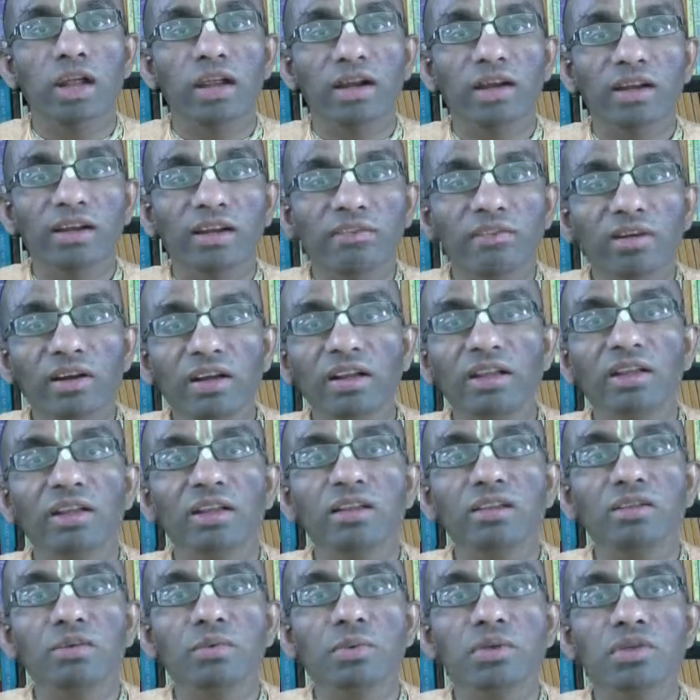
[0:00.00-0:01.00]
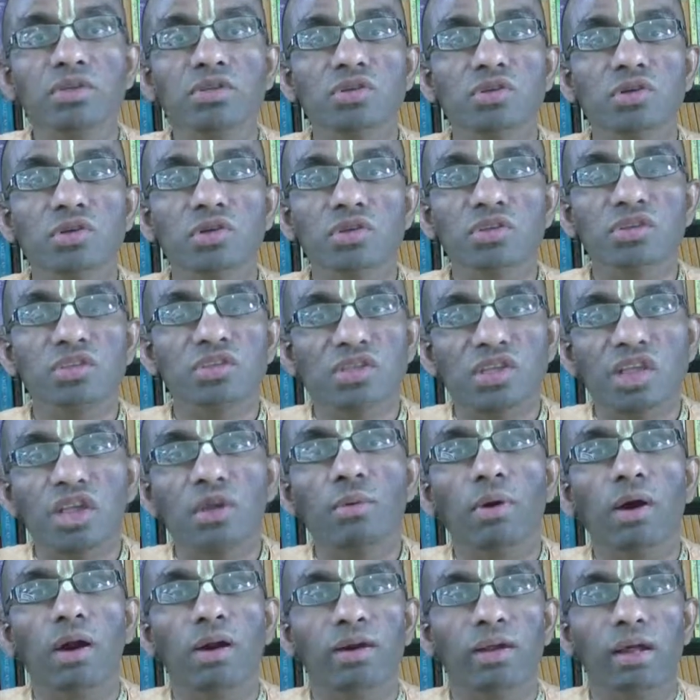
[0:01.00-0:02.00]
activities which
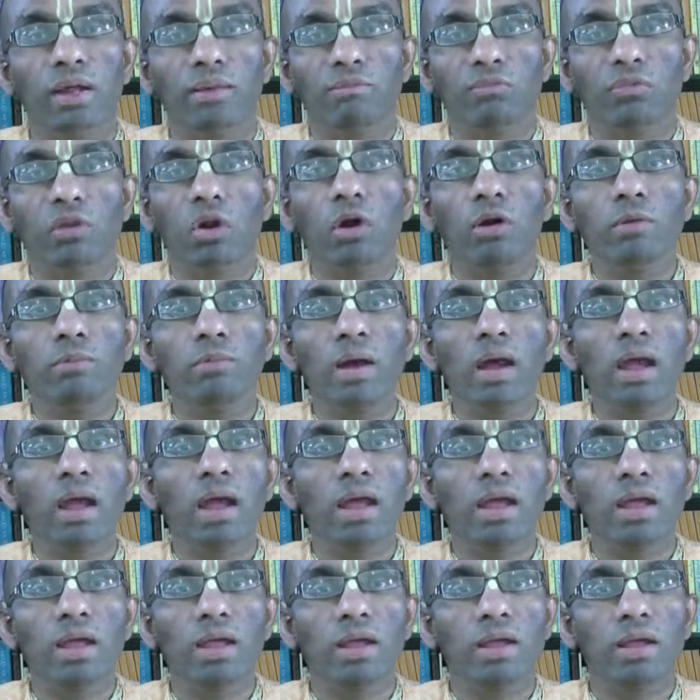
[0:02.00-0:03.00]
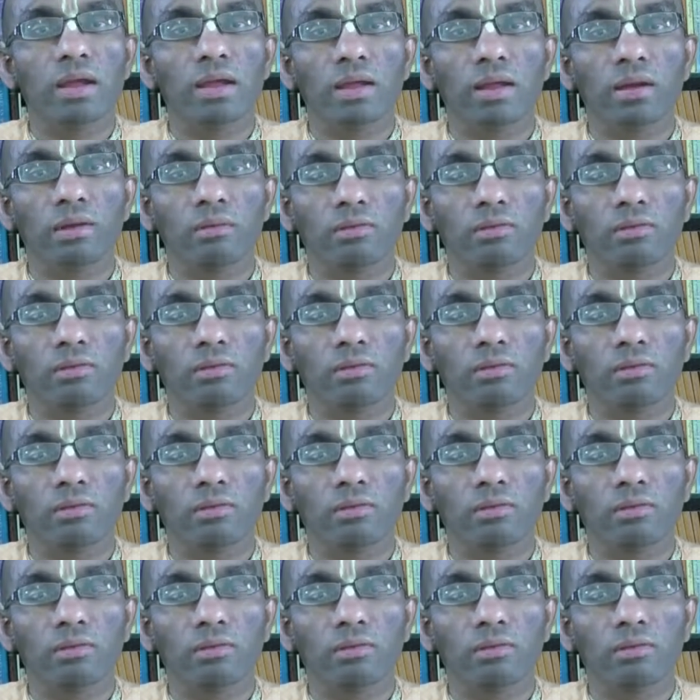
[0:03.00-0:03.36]
save our time, not by,